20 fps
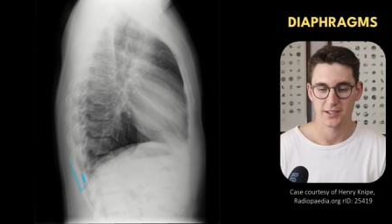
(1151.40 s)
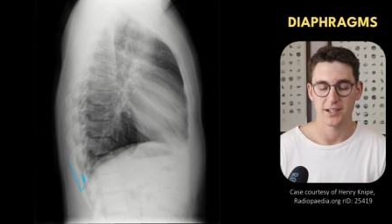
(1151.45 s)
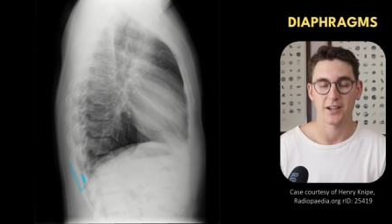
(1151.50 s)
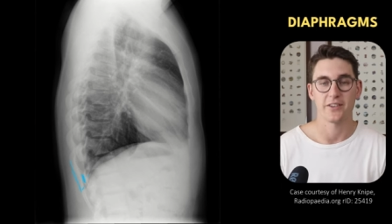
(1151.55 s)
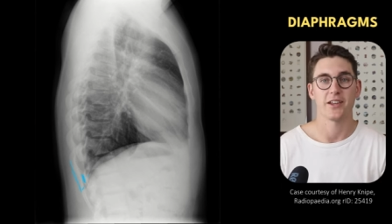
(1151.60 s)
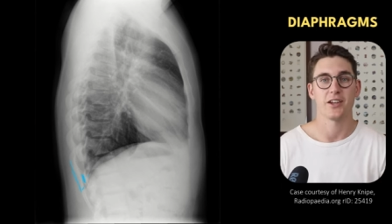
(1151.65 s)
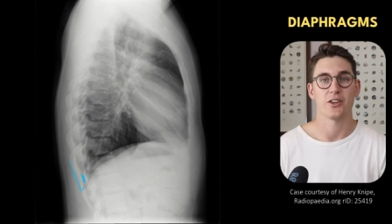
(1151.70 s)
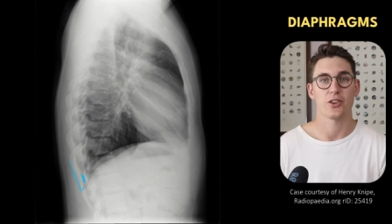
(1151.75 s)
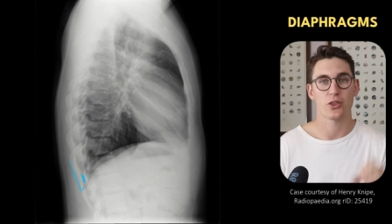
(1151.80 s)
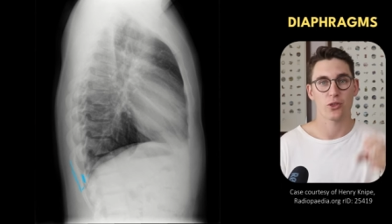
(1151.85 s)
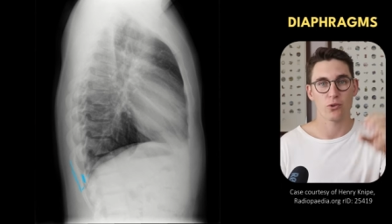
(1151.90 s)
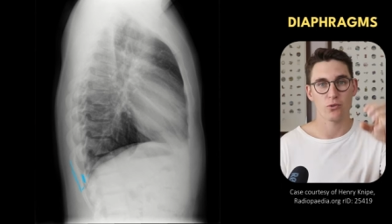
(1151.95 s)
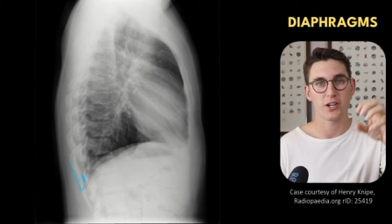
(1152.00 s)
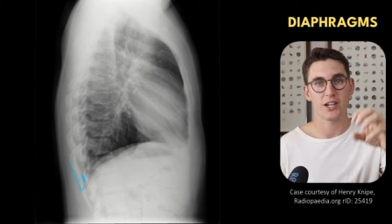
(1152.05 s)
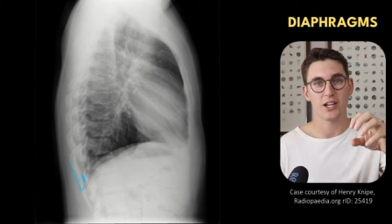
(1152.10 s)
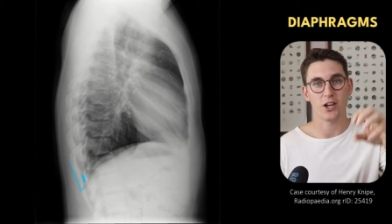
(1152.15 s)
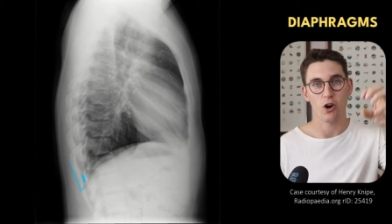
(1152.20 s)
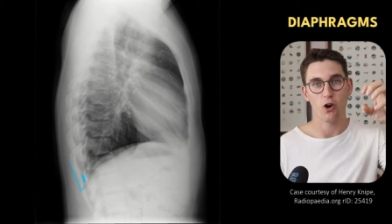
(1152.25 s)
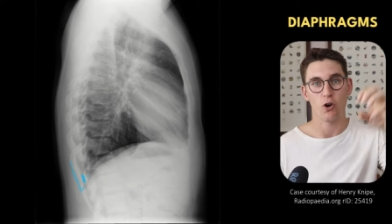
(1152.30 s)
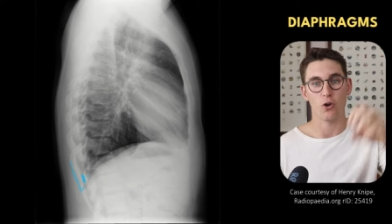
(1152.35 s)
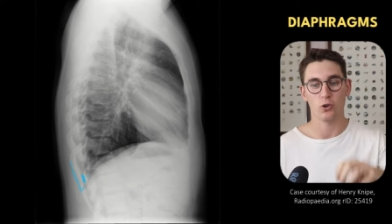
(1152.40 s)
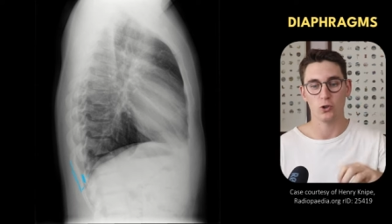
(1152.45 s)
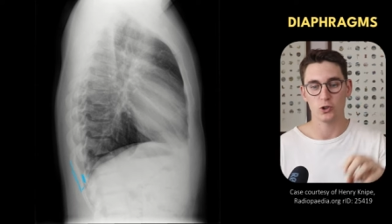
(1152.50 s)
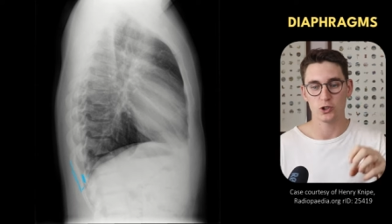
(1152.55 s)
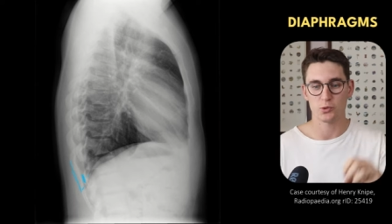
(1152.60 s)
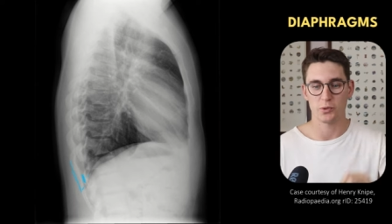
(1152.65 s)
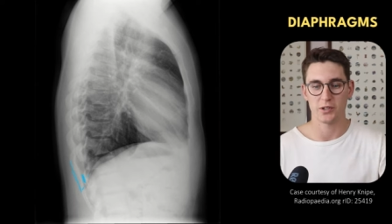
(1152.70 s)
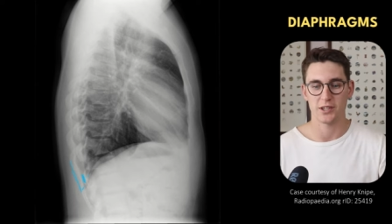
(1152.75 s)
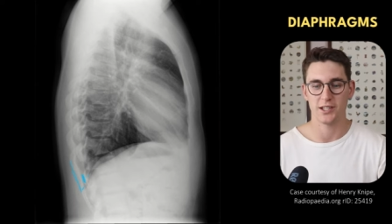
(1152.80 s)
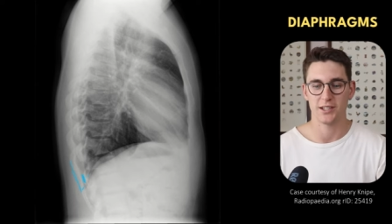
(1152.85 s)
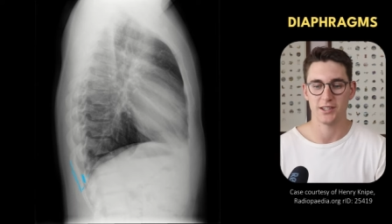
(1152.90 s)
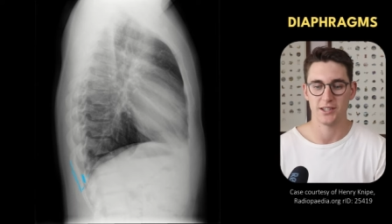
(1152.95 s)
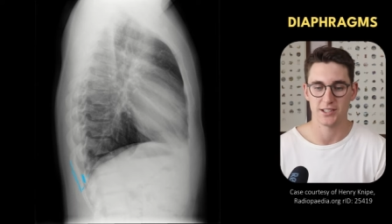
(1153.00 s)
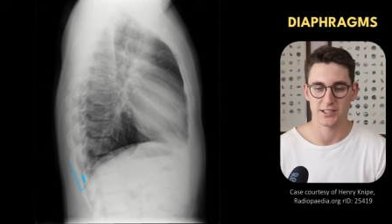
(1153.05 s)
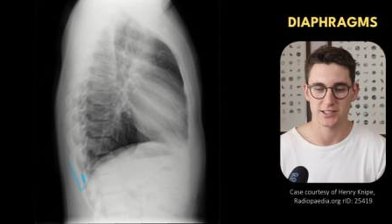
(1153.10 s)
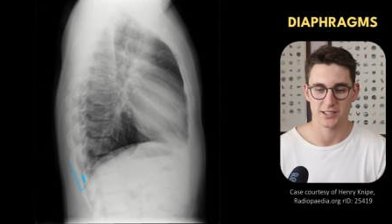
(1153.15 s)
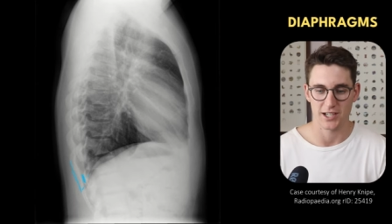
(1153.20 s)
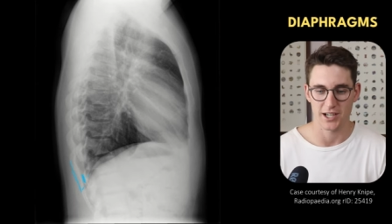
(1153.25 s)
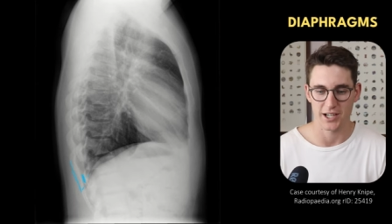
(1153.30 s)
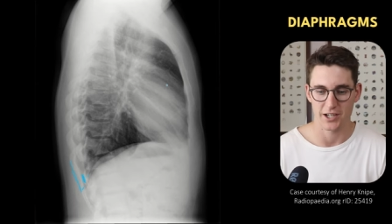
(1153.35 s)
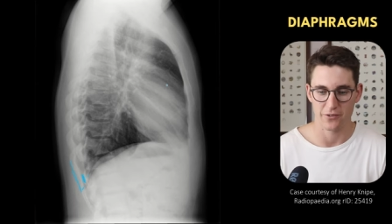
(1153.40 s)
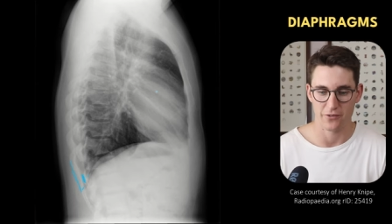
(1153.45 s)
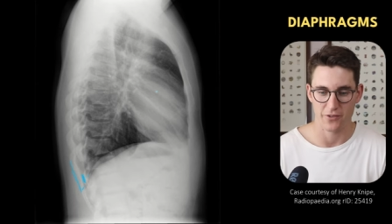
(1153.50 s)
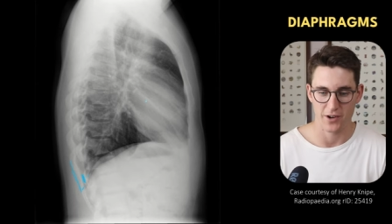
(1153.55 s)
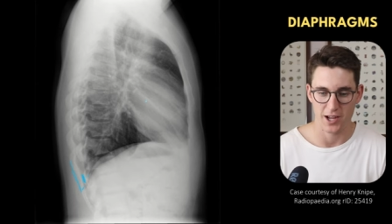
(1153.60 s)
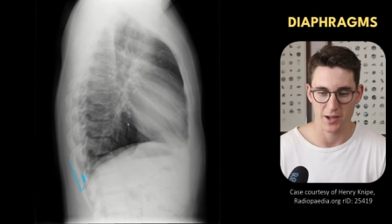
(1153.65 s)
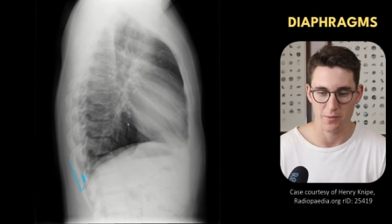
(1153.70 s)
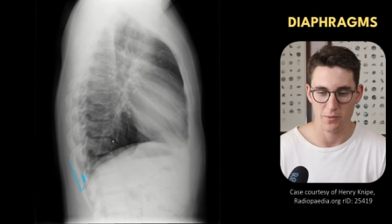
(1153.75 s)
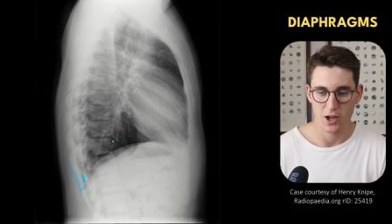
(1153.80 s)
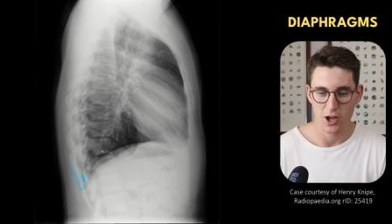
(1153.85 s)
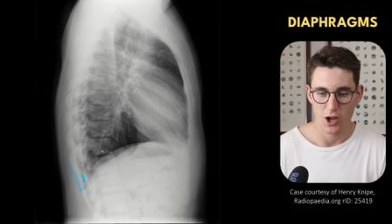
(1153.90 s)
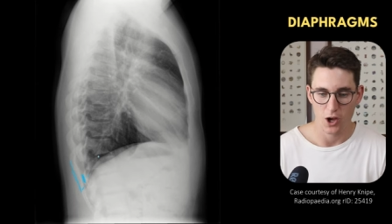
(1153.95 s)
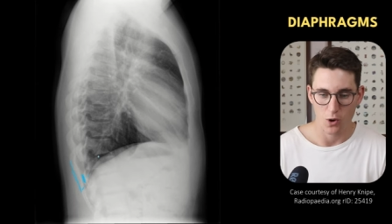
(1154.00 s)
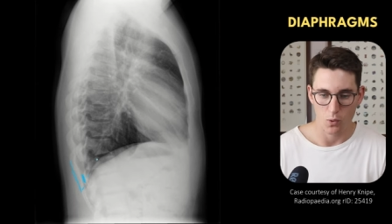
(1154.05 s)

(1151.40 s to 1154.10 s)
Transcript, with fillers: Now there are three holes within this diaphragm,